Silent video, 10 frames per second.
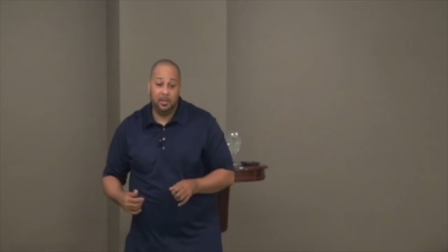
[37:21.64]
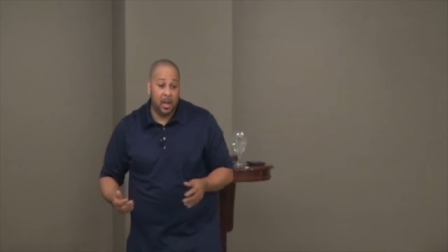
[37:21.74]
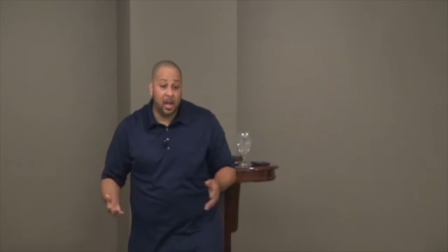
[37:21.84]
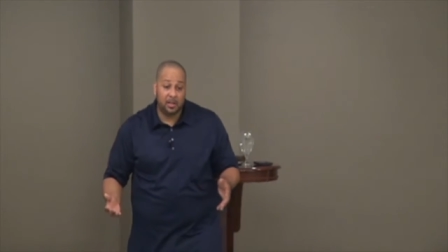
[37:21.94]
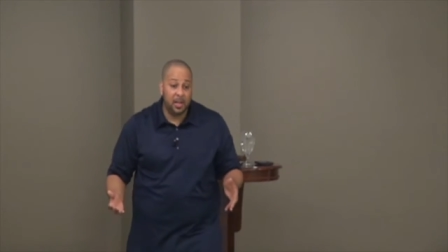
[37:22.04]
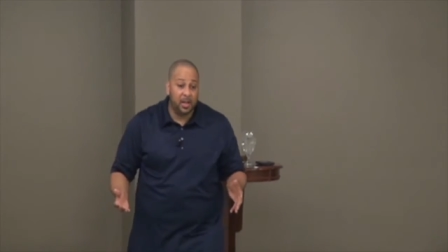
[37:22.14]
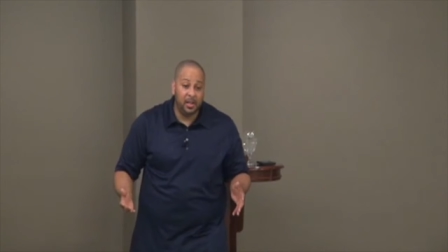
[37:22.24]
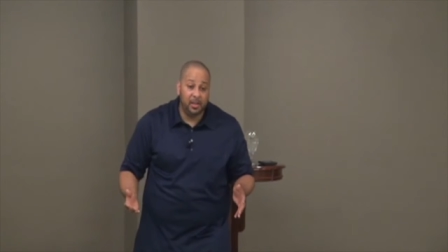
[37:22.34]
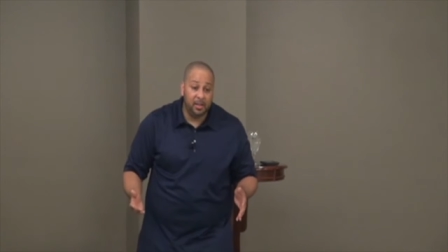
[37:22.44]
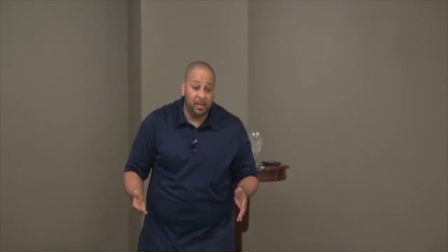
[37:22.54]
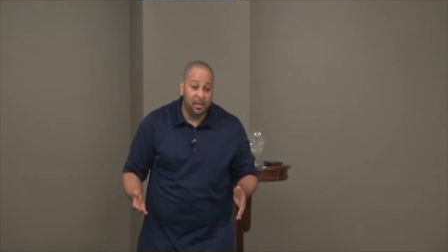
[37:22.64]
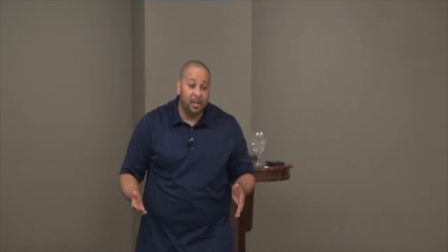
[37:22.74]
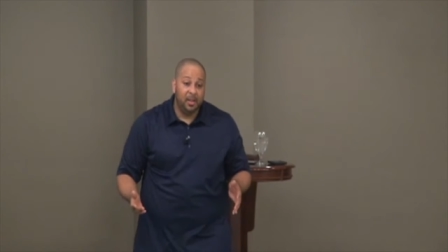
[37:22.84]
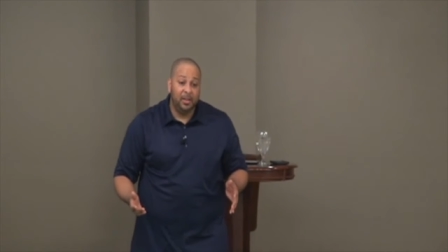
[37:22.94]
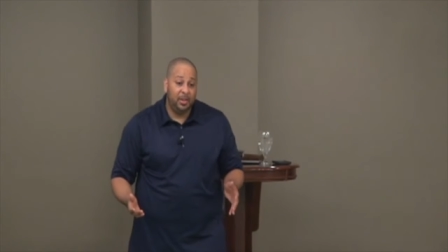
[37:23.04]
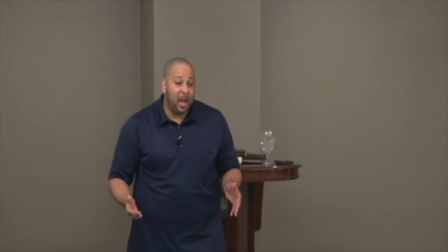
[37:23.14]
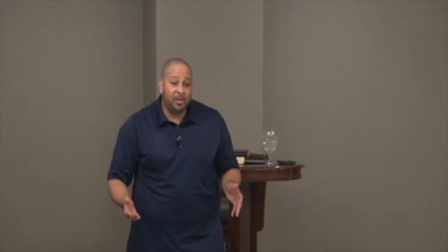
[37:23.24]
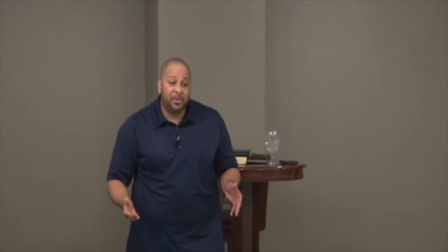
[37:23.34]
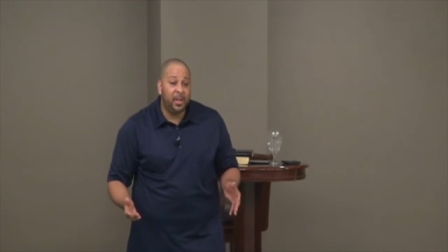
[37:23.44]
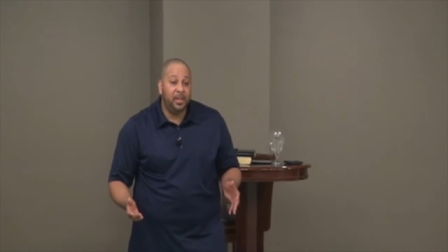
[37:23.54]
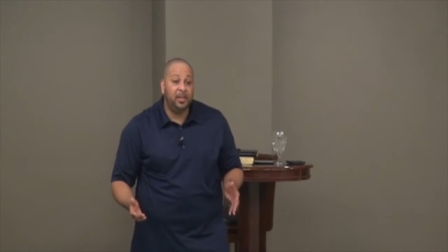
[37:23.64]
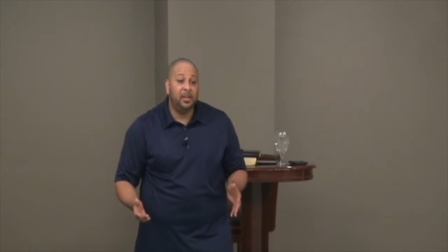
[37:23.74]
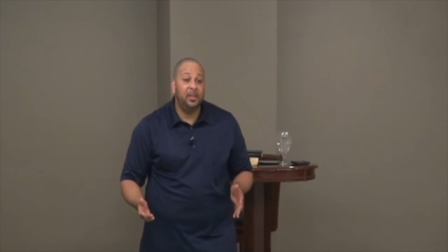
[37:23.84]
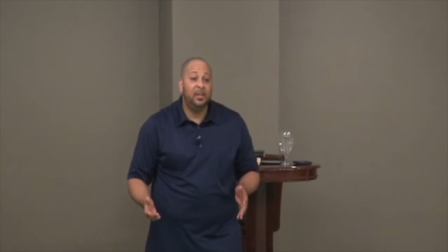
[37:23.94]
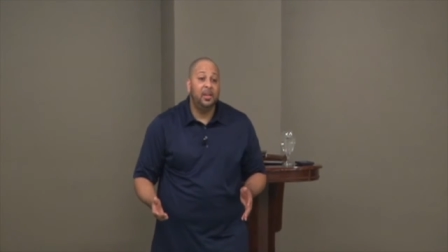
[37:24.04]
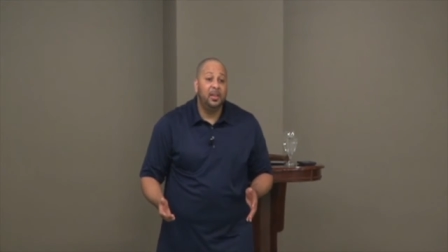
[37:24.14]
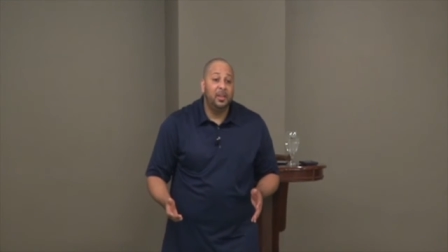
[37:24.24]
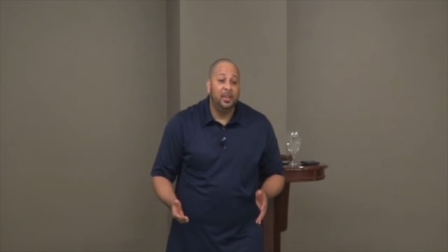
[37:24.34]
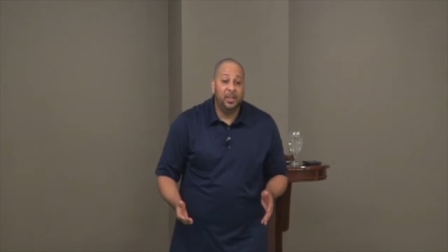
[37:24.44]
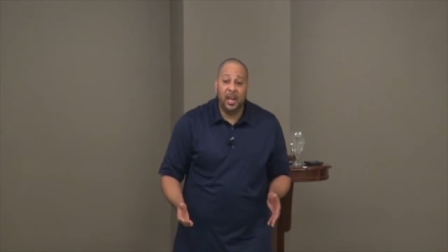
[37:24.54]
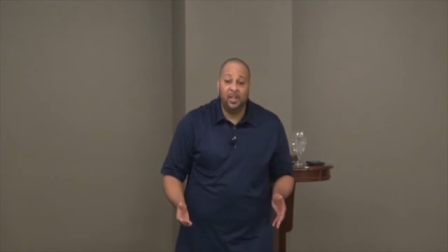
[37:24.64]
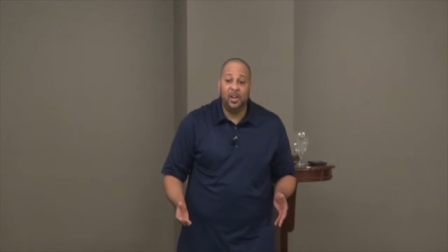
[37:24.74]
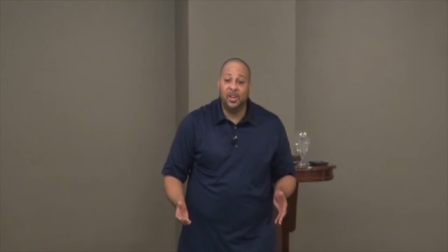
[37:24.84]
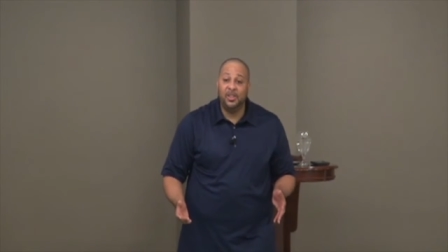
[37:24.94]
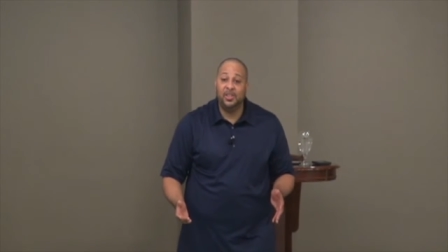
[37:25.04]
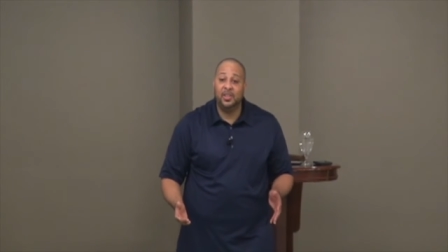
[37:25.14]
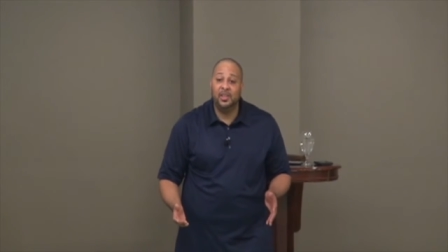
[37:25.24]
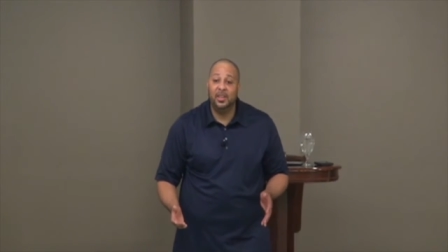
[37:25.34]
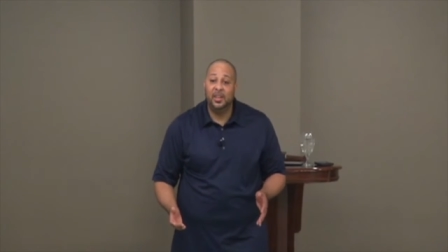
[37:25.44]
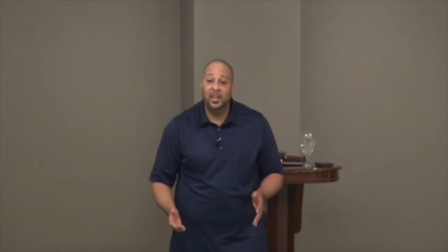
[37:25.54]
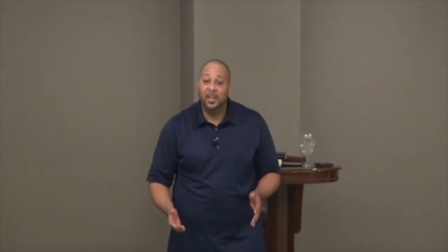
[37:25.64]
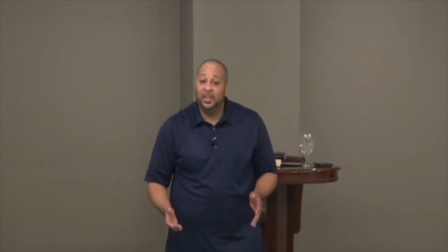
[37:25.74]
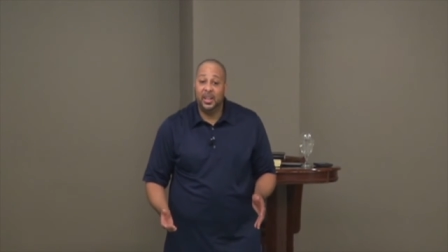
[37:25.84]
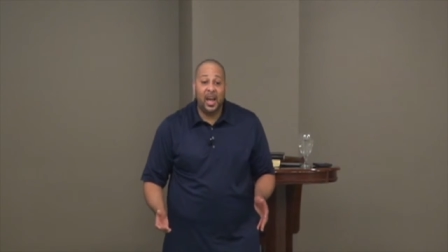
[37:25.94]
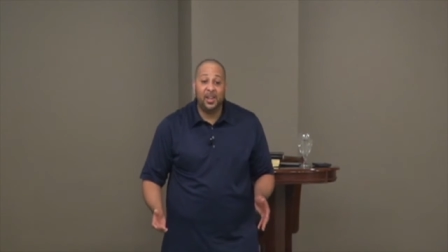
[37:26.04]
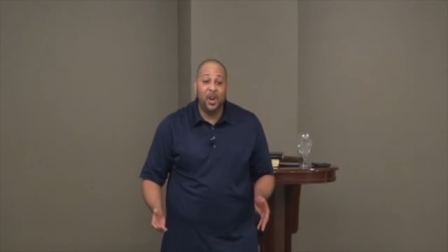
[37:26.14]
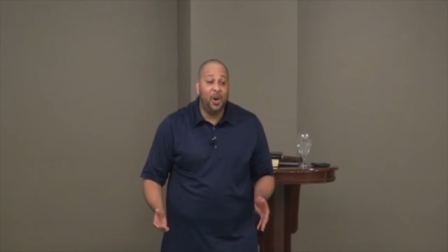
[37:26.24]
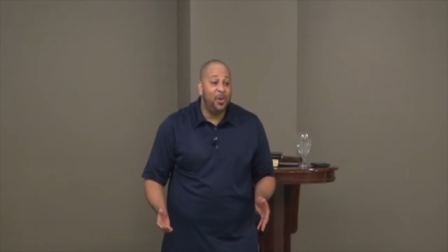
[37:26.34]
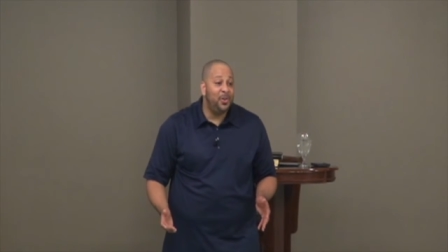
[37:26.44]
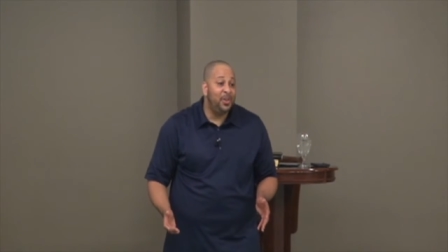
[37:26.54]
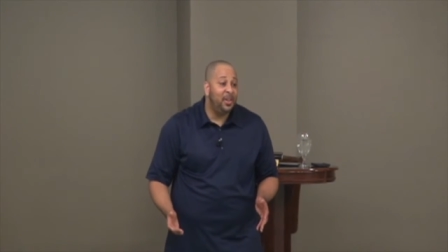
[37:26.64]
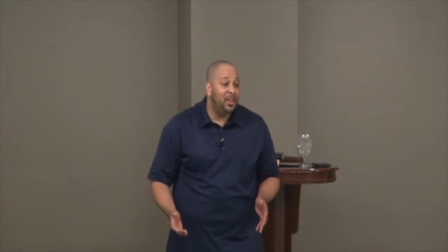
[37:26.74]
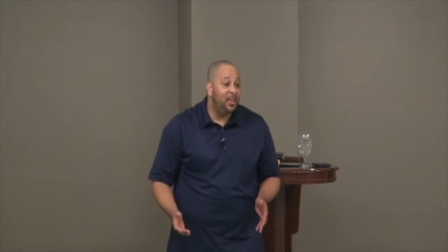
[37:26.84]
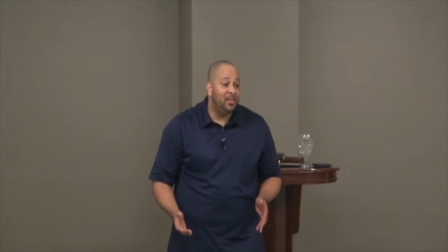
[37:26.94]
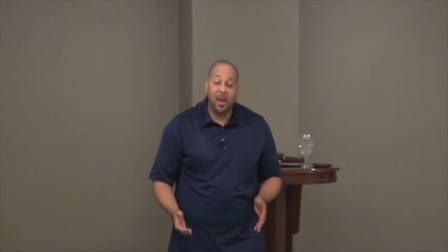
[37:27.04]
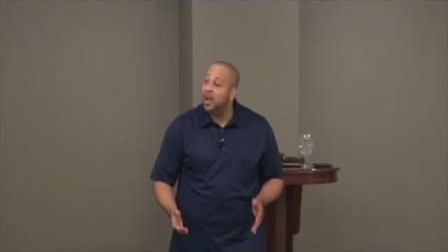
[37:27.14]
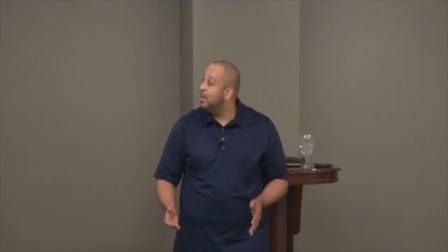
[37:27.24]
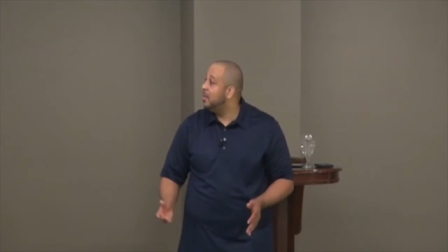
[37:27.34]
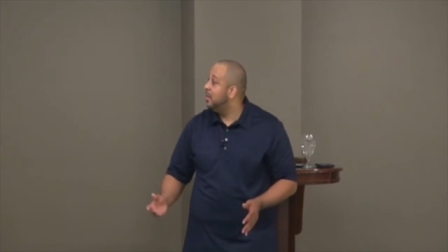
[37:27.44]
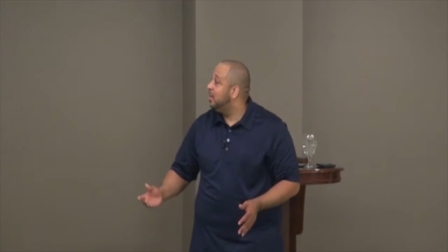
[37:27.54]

You gotta study. You got to read, you got to learn, you got to know, right?